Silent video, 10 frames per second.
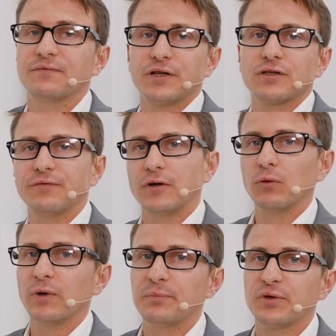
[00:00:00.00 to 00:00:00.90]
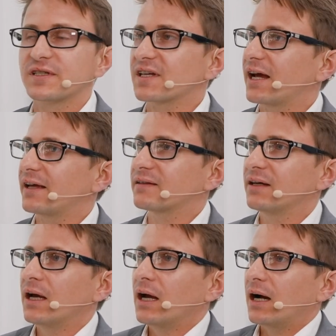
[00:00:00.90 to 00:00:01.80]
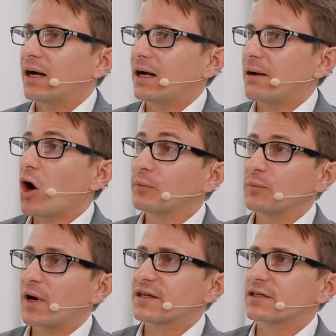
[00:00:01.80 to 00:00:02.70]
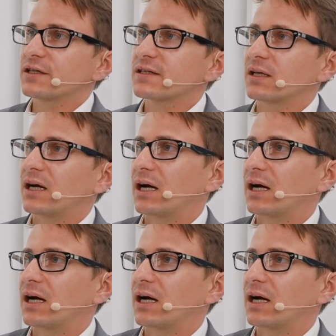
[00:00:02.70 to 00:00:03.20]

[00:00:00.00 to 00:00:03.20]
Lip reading: First of all, we present optimizers